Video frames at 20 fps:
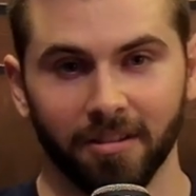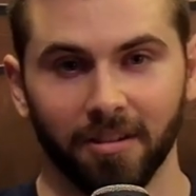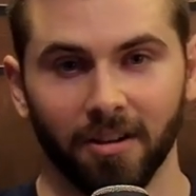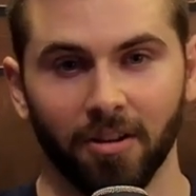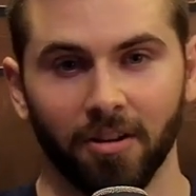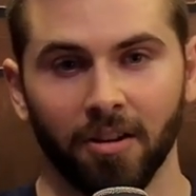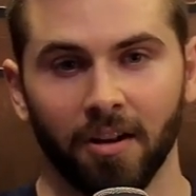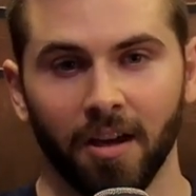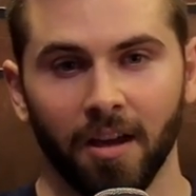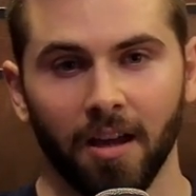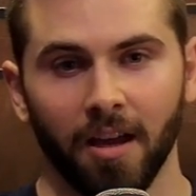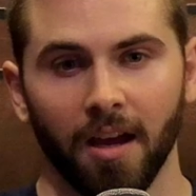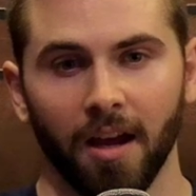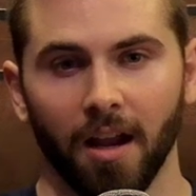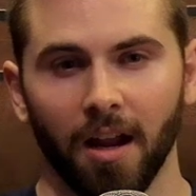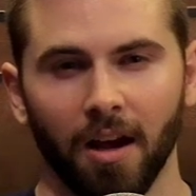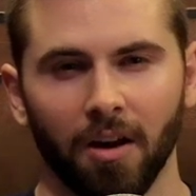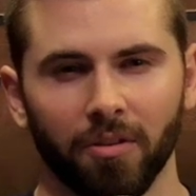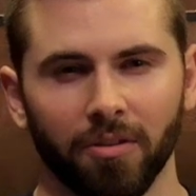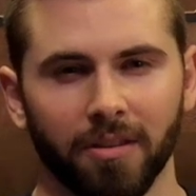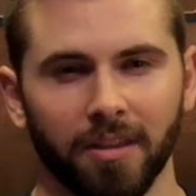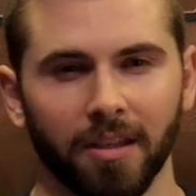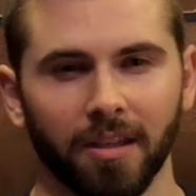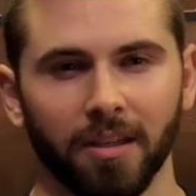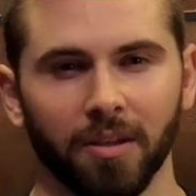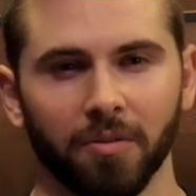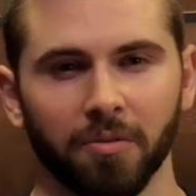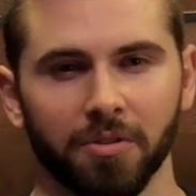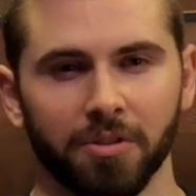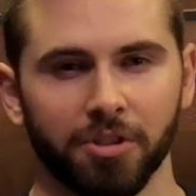And I don't
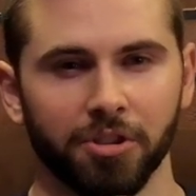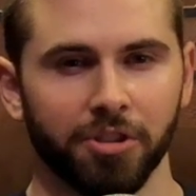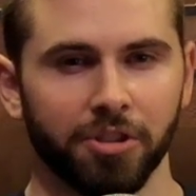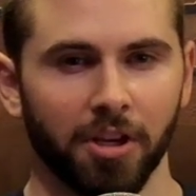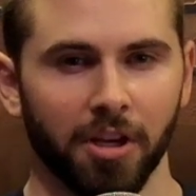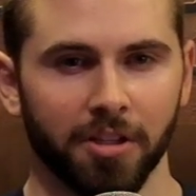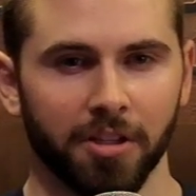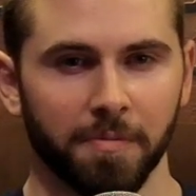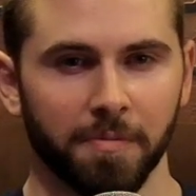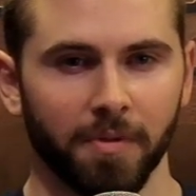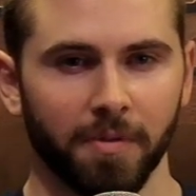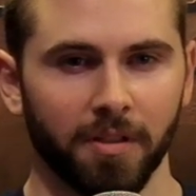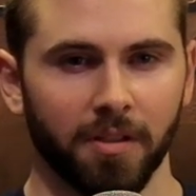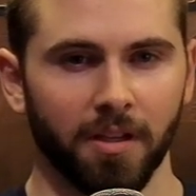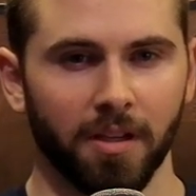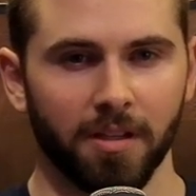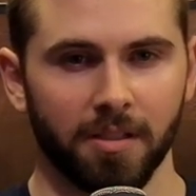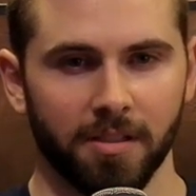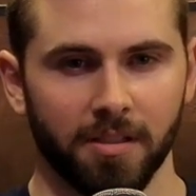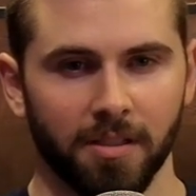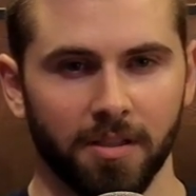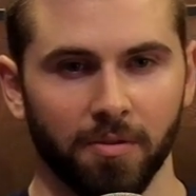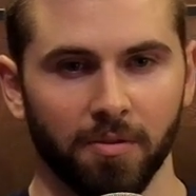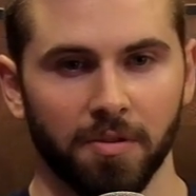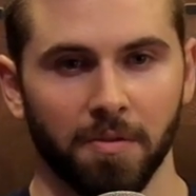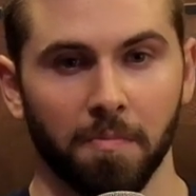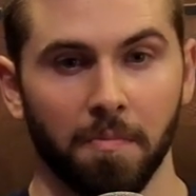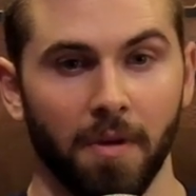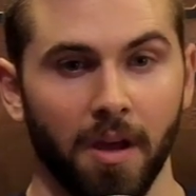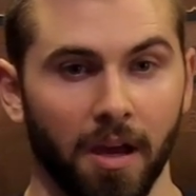think it was just because he
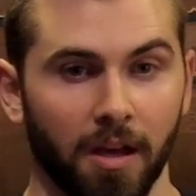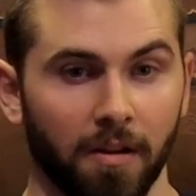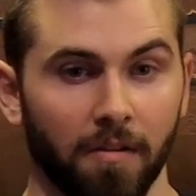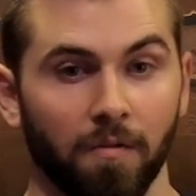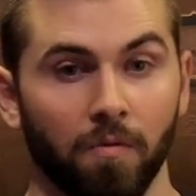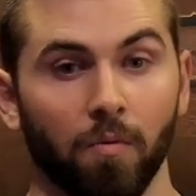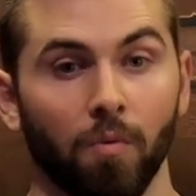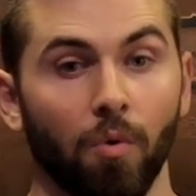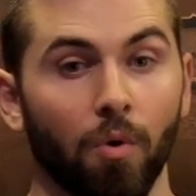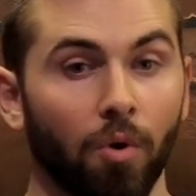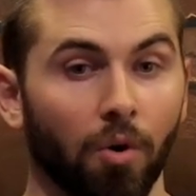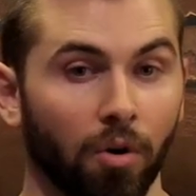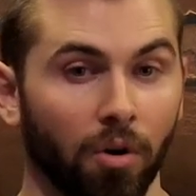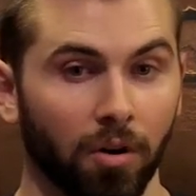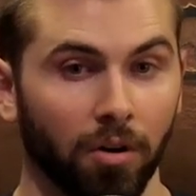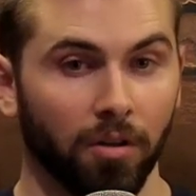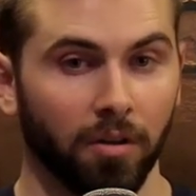was a man of war.